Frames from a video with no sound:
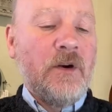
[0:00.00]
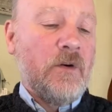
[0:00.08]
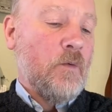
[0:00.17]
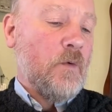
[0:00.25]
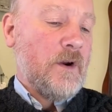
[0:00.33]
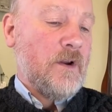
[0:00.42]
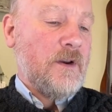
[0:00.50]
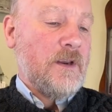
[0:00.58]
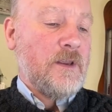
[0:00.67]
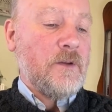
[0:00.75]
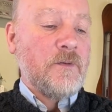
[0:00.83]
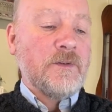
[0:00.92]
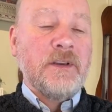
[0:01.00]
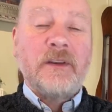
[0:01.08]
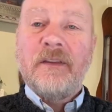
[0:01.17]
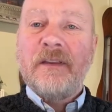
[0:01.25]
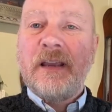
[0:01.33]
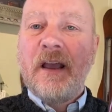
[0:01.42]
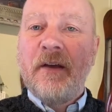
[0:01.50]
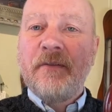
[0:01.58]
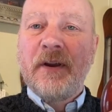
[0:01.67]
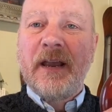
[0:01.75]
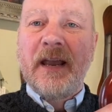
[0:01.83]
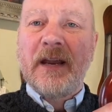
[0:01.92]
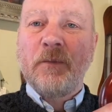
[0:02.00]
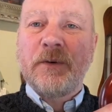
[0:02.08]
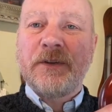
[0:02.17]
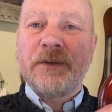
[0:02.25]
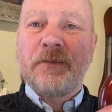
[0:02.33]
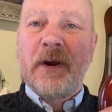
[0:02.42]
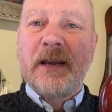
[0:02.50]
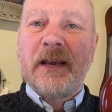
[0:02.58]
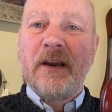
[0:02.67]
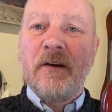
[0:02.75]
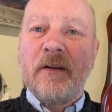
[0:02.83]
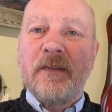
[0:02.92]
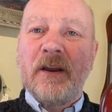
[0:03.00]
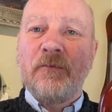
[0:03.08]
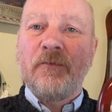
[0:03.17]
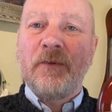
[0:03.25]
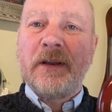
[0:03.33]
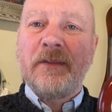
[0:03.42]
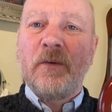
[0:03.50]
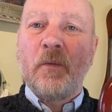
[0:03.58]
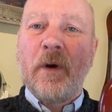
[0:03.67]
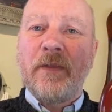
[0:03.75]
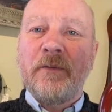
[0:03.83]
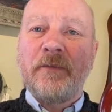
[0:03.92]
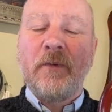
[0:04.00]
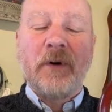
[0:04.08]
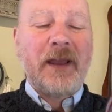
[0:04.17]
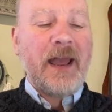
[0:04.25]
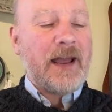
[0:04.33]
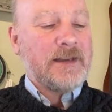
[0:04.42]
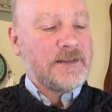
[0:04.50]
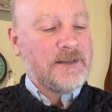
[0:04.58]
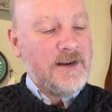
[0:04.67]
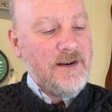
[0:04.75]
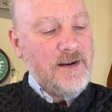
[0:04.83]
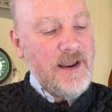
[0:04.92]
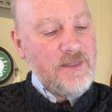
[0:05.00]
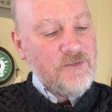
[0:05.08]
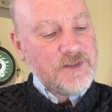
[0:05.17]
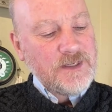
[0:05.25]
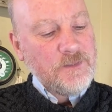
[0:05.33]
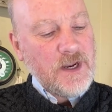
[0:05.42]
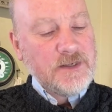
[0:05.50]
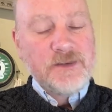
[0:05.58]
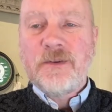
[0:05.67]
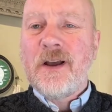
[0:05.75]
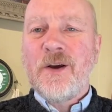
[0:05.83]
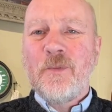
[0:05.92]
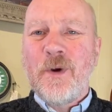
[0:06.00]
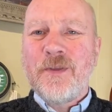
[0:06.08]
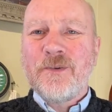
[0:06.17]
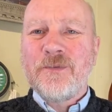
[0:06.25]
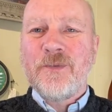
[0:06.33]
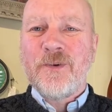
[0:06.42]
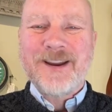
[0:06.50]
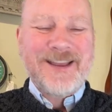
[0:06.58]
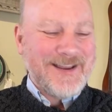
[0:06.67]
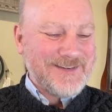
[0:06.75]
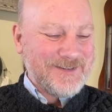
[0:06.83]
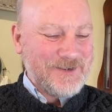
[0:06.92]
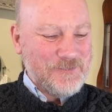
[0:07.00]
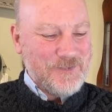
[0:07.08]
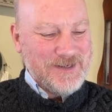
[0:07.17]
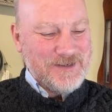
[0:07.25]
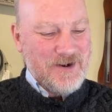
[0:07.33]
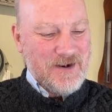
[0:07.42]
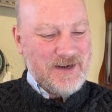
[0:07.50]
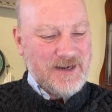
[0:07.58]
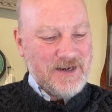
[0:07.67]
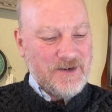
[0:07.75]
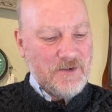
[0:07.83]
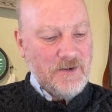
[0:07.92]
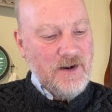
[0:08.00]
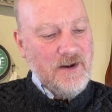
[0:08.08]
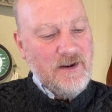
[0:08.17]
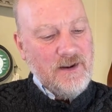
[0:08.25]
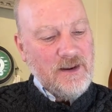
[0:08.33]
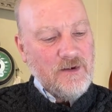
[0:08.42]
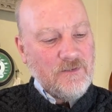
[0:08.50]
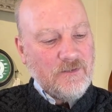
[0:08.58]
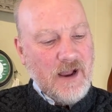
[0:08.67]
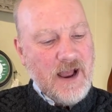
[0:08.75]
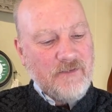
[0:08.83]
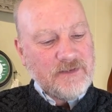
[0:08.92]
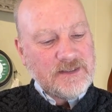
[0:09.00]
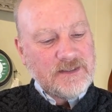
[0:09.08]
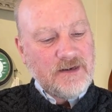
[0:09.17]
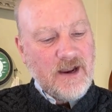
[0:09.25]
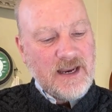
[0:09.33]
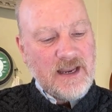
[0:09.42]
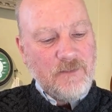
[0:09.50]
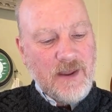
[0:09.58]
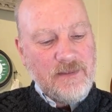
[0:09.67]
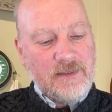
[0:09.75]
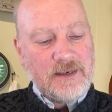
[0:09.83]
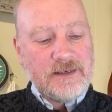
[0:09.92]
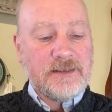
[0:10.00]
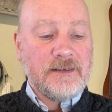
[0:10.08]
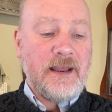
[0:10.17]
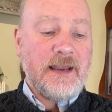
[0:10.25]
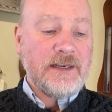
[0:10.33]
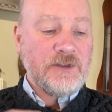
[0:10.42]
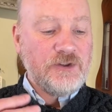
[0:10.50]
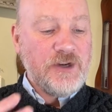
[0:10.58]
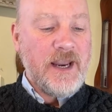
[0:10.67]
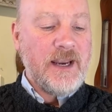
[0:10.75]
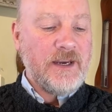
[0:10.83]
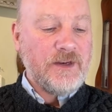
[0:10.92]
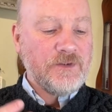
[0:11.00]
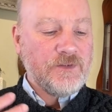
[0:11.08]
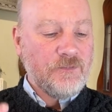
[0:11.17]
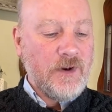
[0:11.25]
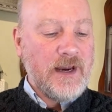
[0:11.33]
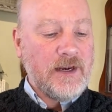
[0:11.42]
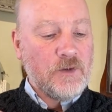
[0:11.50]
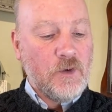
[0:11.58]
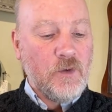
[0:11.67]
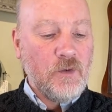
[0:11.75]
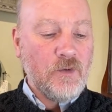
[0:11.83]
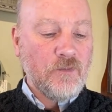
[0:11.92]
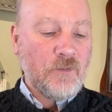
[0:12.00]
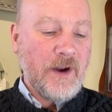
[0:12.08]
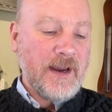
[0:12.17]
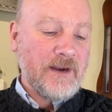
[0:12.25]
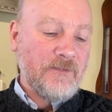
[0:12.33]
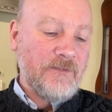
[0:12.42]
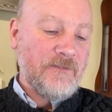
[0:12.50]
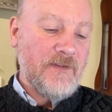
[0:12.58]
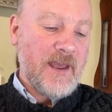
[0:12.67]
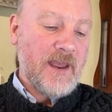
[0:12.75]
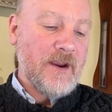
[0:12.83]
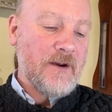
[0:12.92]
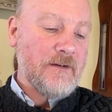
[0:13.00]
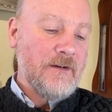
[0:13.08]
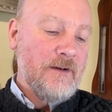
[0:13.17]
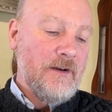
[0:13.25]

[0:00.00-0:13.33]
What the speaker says: we're gonna use the other hand, which is right here, and then read the weather forecasts. And there's some nice weather forecasts that are written on here, you know, obviously talking about things like change, rain, cool rain, fair,